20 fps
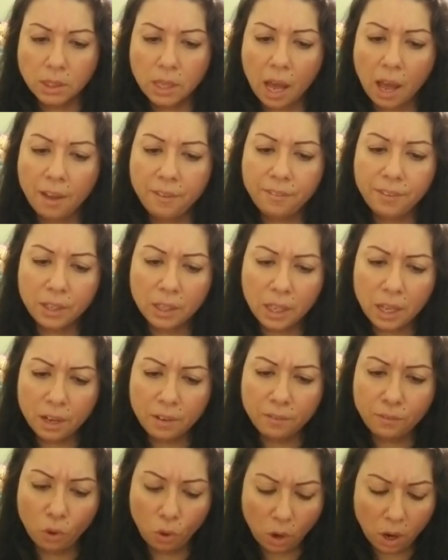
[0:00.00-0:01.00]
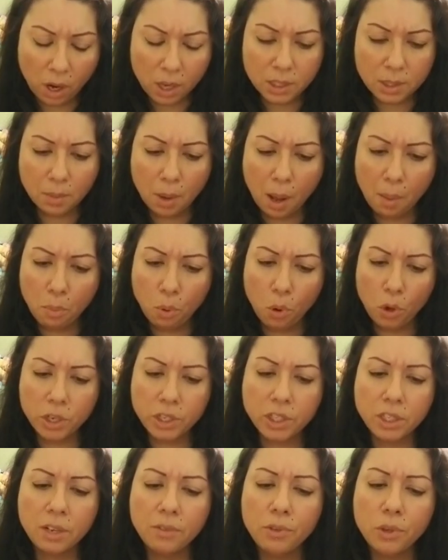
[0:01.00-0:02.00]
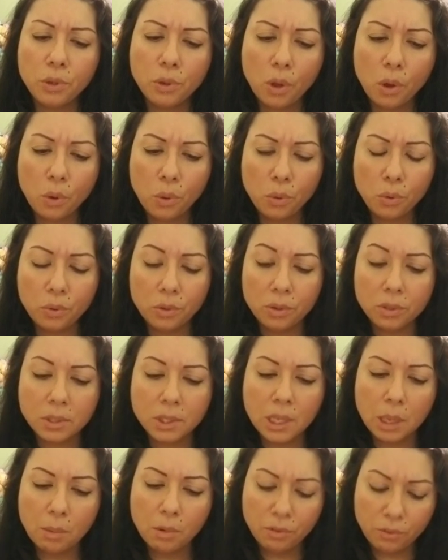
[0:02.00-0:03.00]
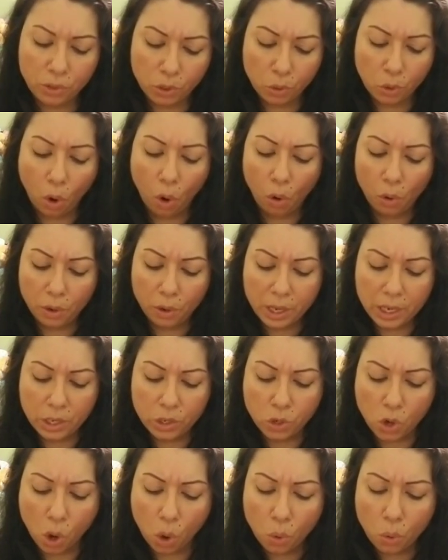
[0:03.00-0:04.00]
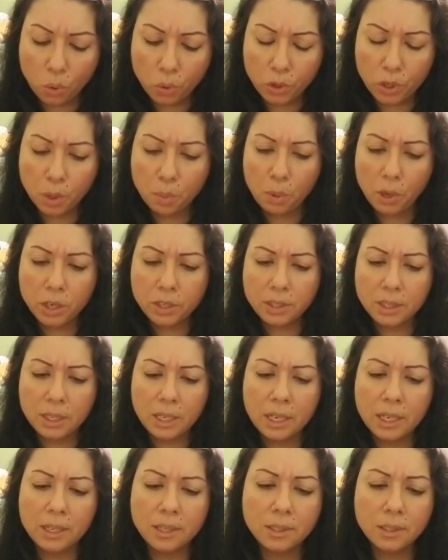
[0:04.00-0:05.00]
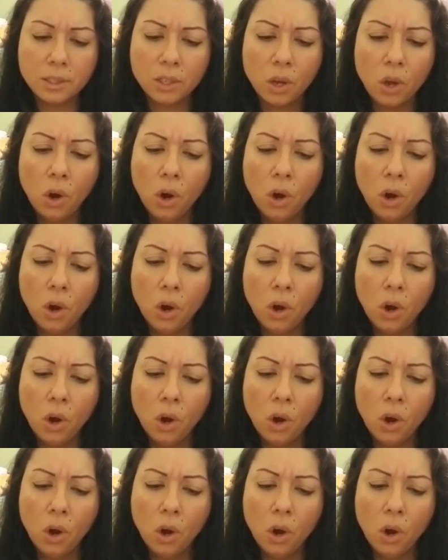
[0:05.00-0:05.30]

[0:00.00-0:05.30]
I feel like for a small portion of you, though, some of you already know who your person is,